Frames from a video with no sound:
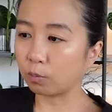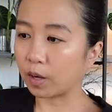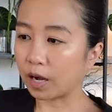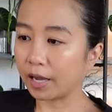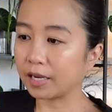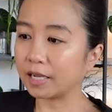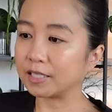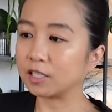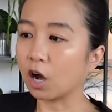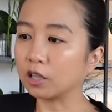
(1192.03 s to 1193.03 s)
pot
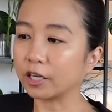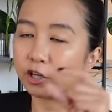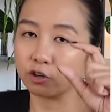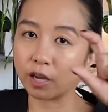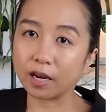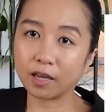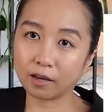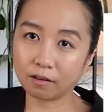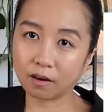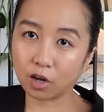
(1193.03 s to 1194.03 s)
it's not like you're getting